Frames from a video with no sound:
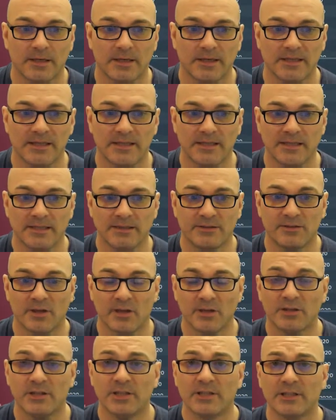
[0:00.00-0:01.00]
He
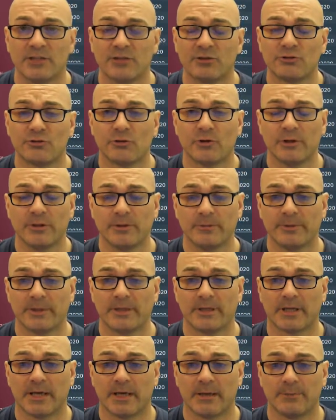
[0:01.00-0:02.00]
totally destroyed him when
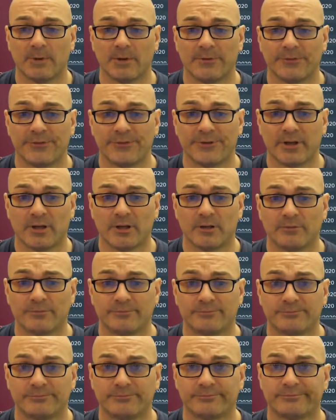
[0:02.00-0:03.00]
he came on, so
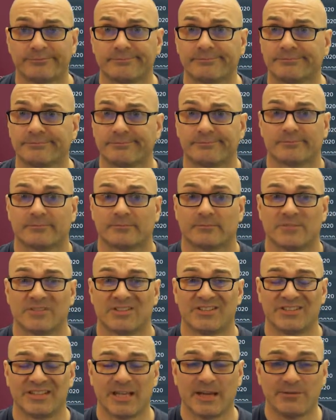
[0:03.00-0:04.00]

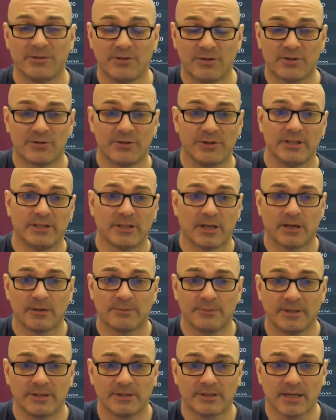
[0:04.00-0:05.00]
7 3 though. I
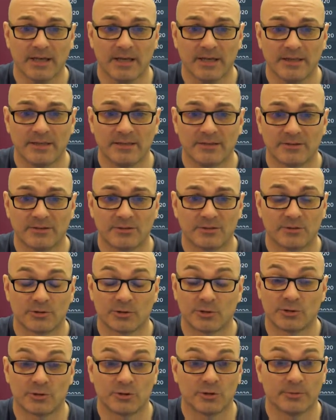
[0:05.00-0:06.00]
mean, that is
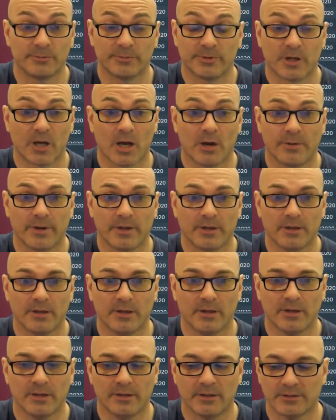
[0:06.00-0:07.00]
some going,
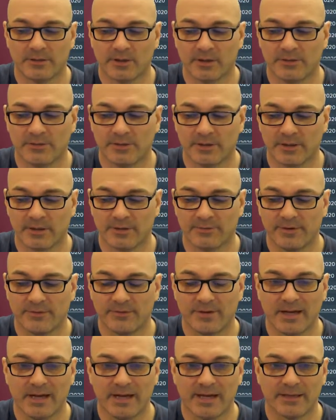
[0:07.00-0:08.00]
and I don't think I've
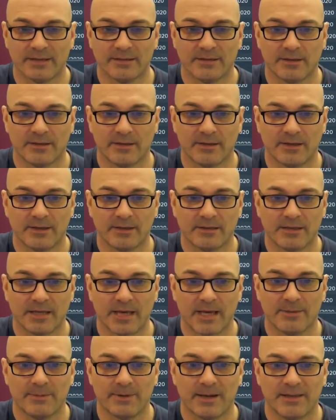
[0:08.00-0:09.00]
ever had a
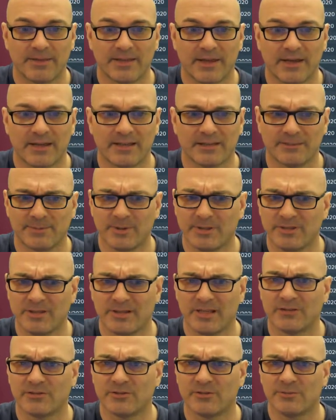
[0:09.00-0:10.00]
game like that, especially
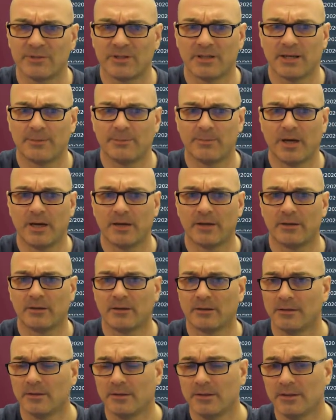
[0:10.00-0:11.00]
against somebody like Bayern.
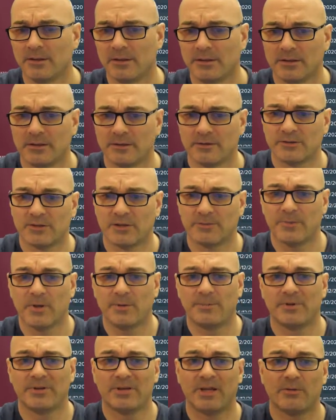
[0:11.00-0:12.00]
So I'm
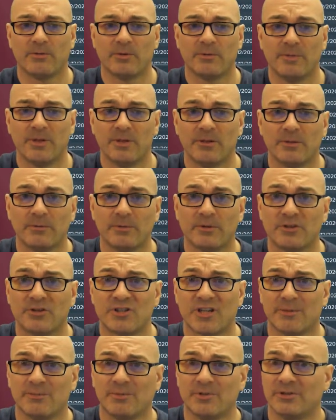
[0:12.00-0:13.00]
hoping now we meet them in the
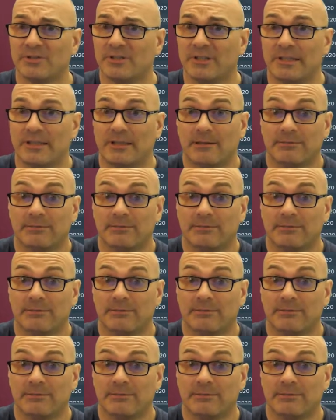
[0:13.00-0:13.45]
Champions League.